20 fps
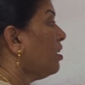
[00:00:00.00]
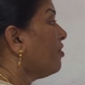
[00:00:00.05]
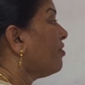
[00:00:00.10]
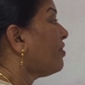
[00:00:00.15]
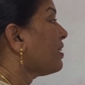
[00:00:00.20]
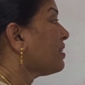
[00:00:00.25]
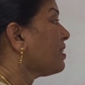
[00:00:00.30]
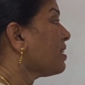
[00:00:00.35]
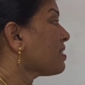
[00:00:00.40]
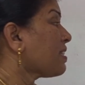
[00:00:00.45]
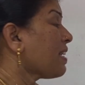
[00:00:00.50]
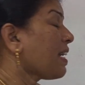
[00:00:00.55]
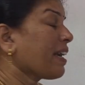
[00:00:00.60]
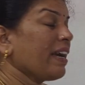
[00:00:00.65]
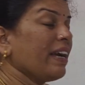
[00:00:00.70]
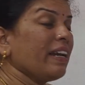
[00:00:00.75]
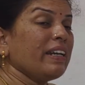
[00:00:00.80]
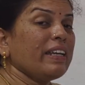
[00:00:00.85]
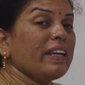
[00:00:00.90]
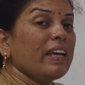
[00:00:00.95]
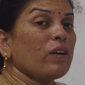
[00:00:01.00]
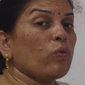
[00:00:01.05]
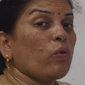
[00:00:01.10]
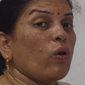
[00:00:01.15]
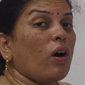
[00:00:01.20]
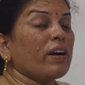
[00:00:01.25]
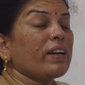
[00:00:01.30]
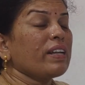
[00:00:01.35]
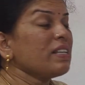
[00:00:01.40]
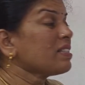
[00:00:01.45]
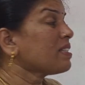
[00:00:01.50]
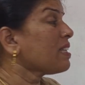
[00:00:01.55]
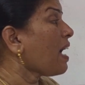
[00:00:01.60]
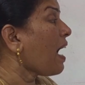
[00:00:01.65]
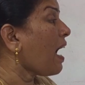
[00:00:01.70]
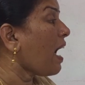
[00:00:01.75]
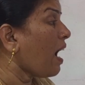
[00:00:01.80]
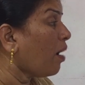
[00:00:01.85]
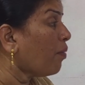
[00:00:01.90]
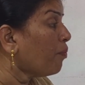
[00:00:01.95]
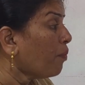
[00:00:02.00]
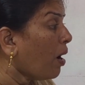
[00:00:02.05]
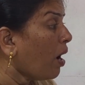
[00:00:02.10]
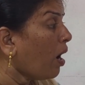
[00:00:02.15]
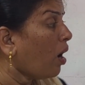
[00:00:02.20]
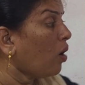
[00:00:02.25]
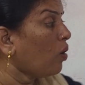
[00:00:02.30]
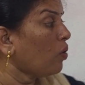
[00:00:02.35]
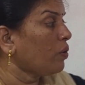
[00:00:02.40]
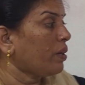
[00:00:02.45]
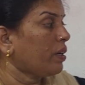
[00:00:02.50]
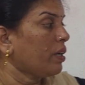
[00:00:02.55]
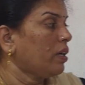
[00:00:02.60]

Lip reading: For the second year, what is the amount?